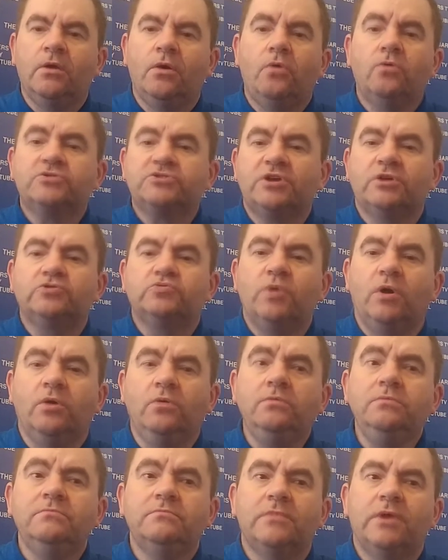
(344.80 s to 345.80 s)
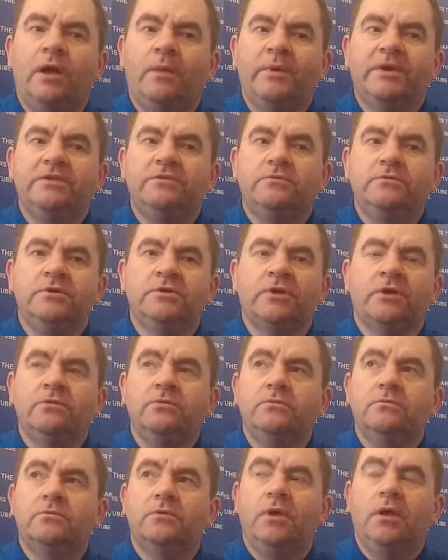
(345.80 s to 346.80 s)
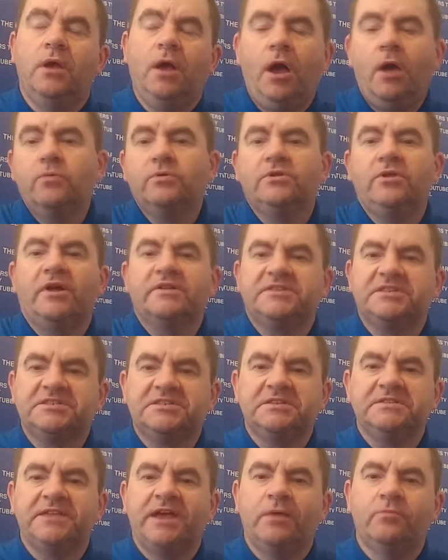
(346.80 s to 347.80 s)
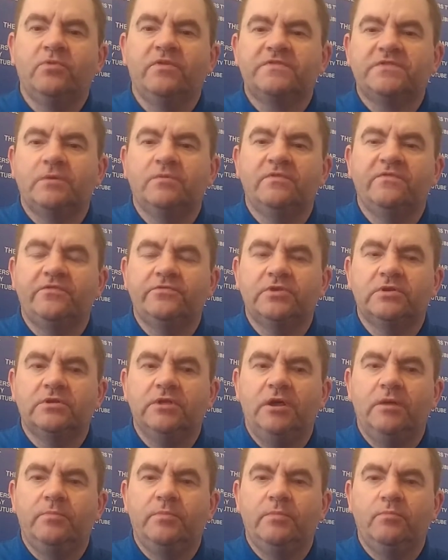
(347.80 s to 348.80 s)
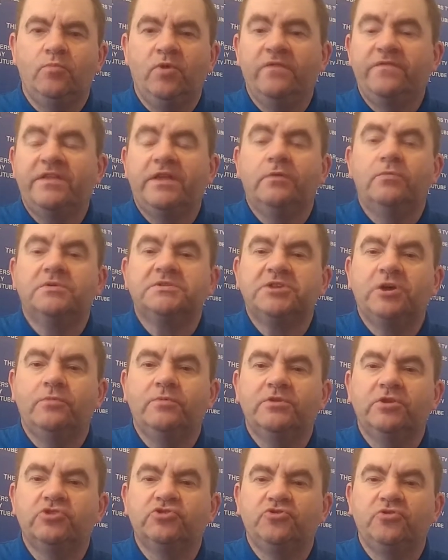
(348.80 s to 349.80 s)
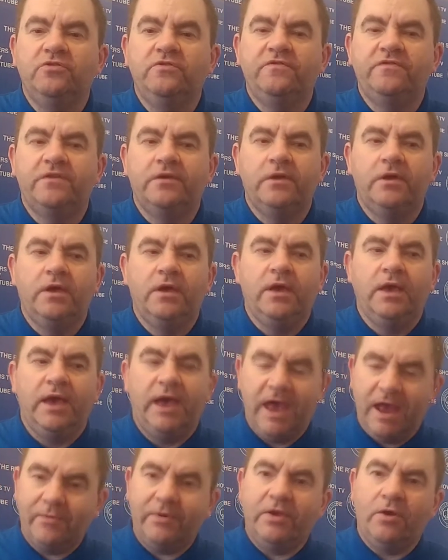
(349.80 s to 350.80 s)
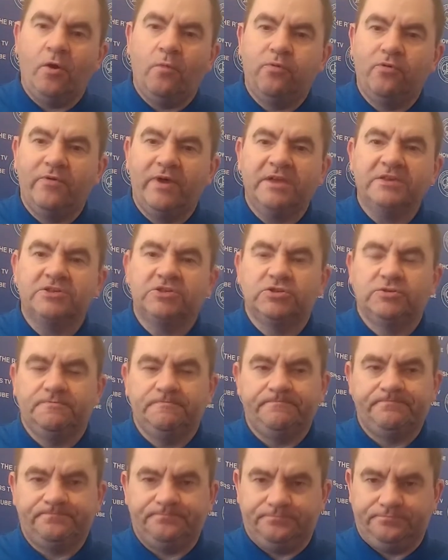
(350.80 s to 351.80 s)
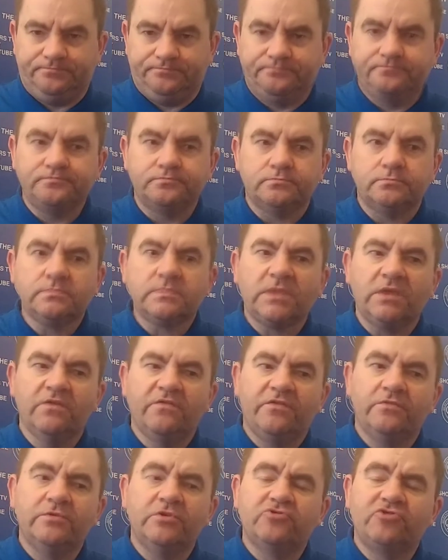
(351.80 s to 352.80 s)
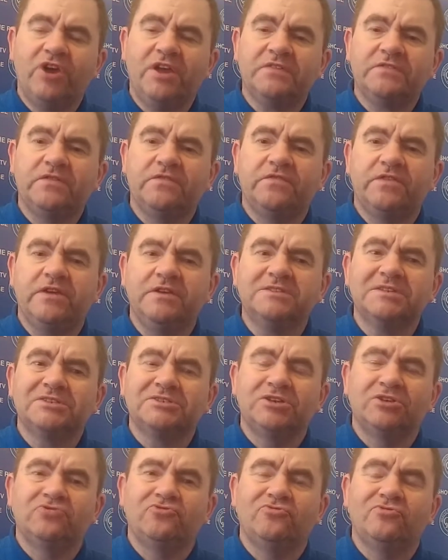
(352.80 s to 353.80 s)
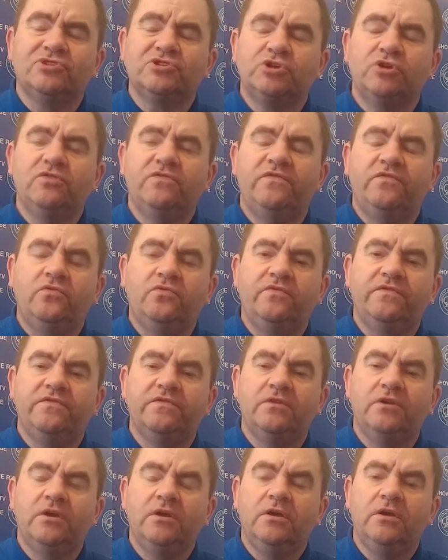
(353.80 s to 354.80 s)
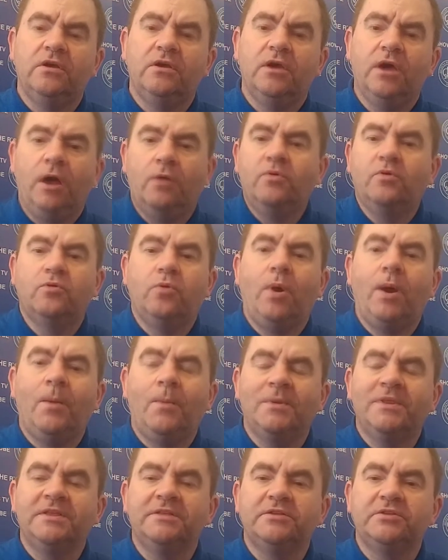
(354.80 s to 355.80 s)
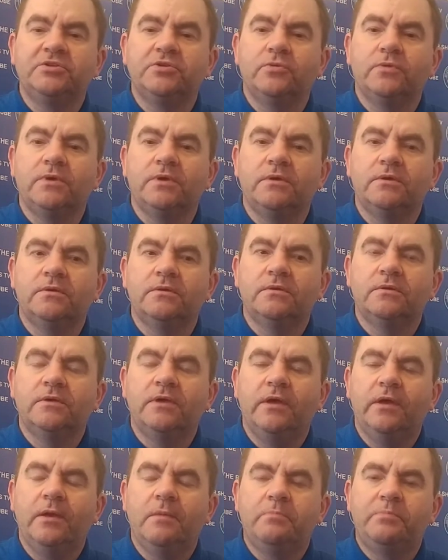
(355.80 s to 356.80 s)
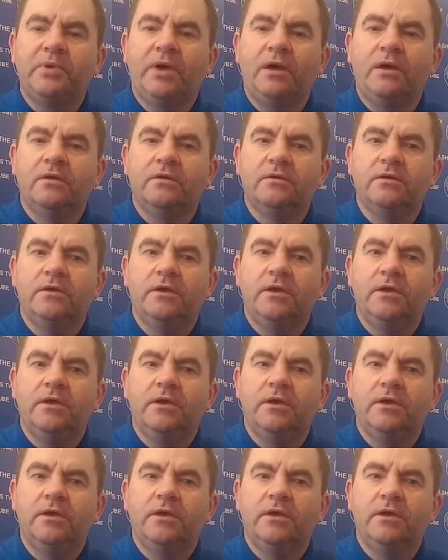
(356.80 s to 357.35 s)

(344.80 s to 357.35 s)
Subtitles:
Also as well, I mean, you know, I would like to sit down with someone from the club, whether they would tell me the truth, how it operates from the transfer fees, etc. and so forth. I would quite willingly do it. But